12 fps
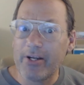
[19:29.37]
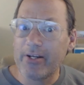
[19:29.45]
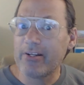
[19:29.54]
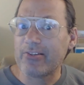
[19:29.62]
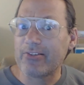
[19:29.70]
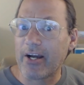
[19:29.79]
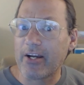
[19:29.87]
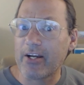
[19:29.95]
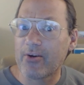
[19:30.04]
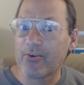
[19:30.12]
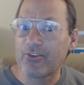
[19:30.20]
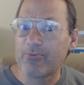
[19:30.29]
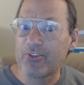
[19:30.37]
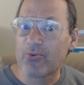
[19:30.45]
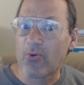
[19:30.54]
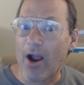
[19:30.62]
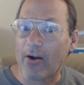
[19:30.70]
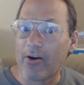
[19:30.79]
They did a second
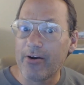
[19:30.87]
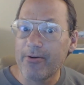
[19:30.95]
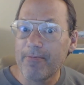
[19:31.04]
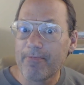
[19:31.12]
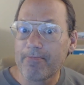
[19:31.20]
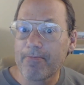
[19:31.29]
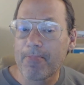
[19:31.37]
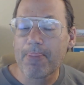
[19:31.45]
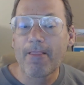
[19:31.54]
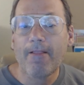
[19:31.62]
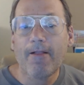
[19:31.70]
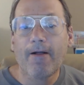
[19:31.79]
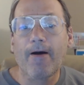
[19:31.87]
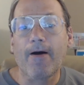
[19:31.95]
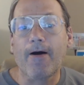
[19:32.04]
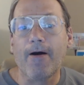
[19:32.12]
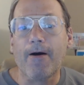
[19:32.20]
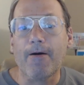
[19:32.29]
Christmas record.
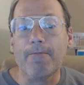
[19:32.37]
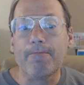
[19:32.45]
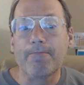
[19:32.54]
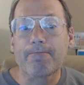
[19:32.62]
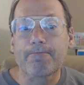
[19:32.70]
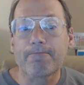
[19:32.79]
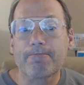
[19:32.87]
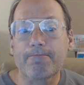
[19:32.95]
Um,